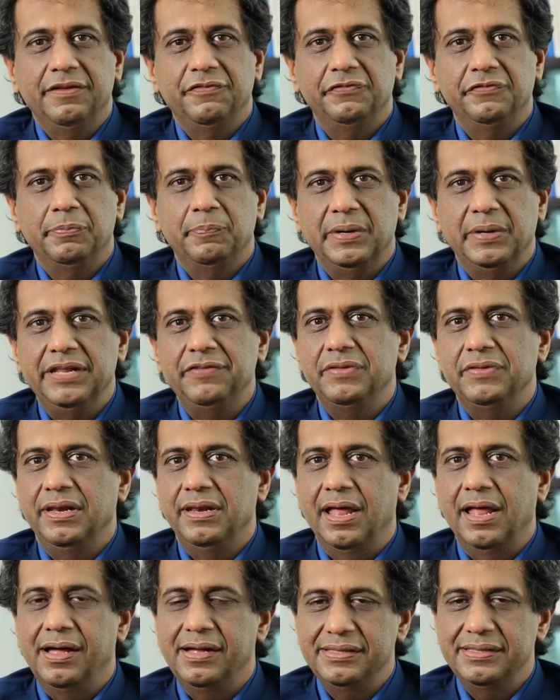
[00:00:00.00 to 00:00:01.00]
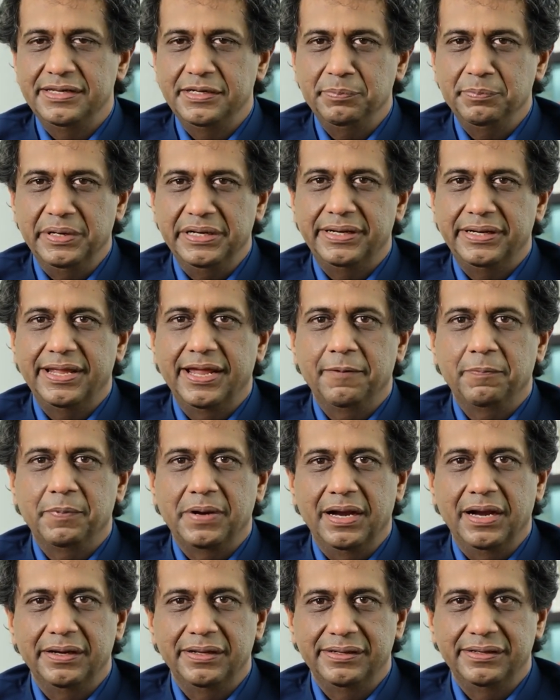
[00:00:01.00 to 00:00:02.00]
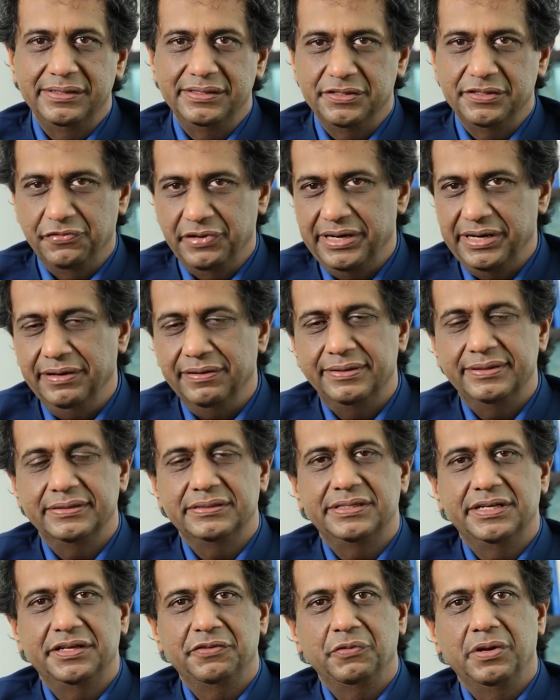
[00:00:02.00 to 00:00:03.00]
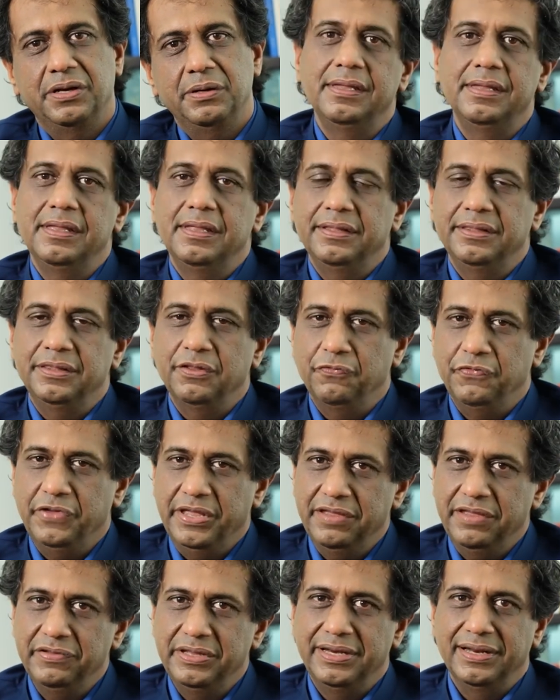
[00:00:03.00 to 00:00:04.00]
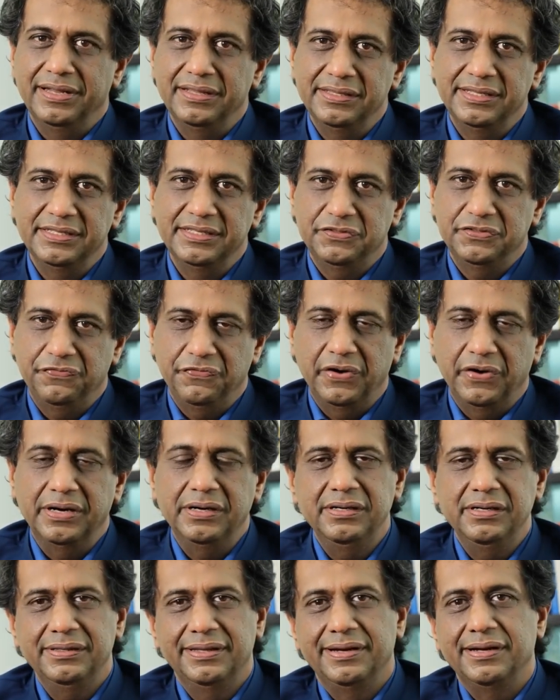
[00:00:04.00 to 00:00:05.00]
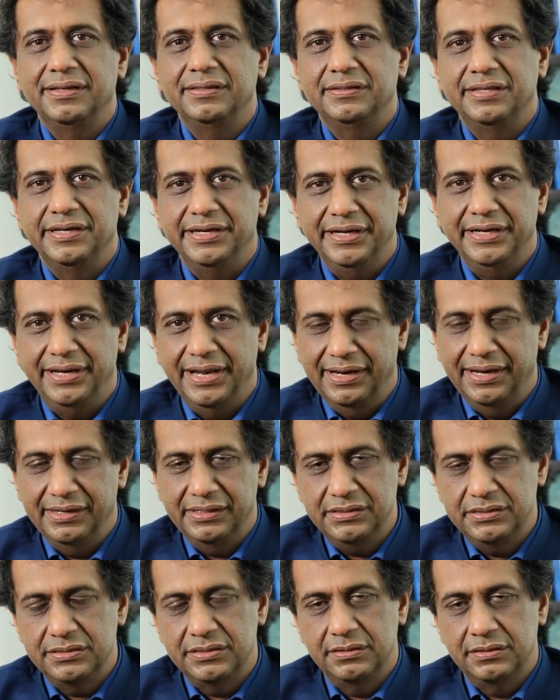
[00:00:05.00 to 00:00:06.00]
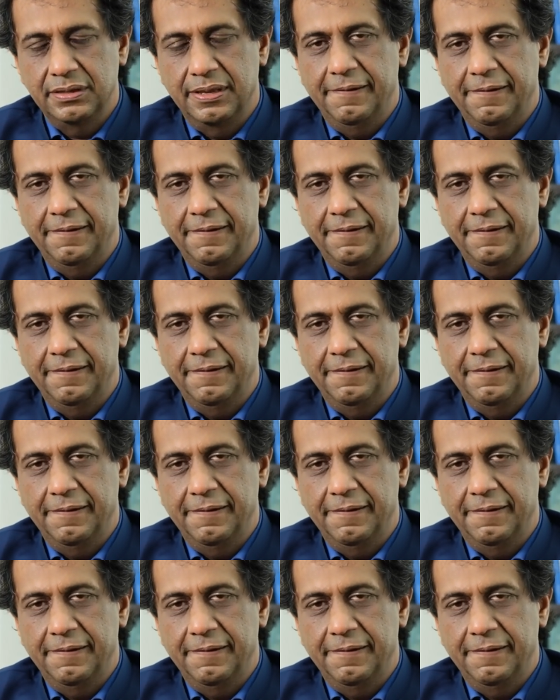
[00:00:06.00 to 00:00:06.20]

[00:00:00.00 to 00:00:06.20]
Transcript: We believe the large and mid-cap category is a very interesting one. The way we run this fund, there are three tenets.